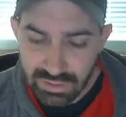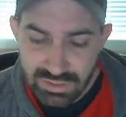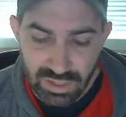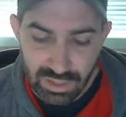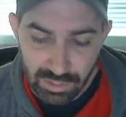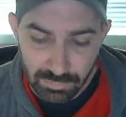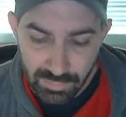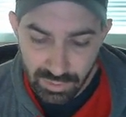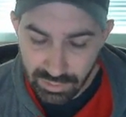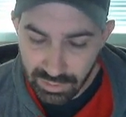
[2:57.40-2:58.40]
set up
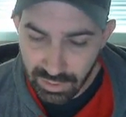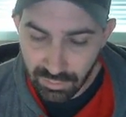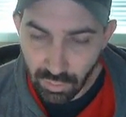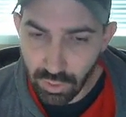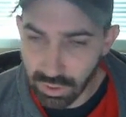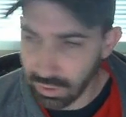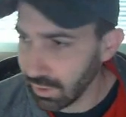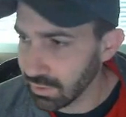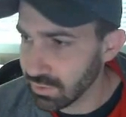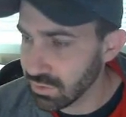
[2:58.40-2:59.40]
and kind of
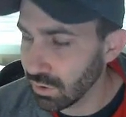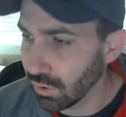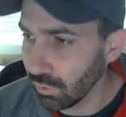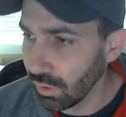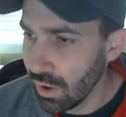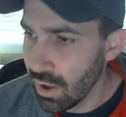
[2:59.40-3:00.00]
coordinated. So